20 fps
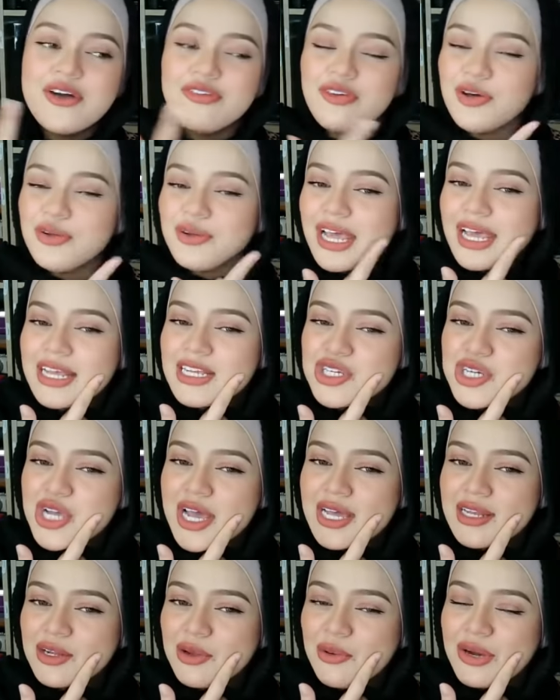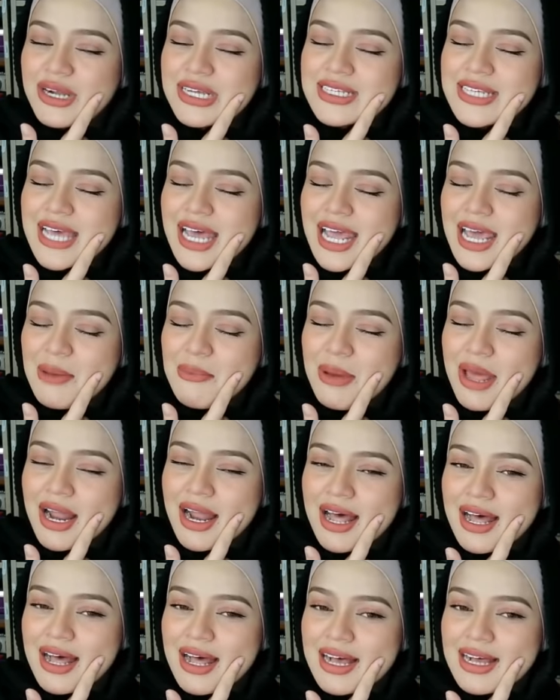Foundation Chriszen
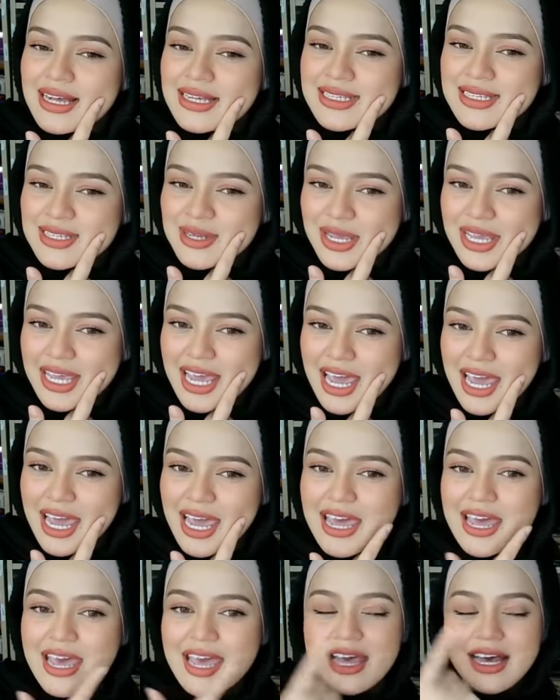Bellaz. Okay.